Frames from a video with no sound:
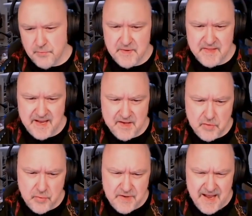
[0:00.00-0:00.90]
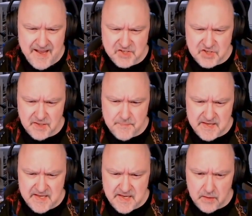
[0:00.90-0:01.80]
but they could actually be
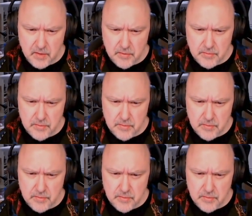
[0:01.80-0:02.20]
yellow.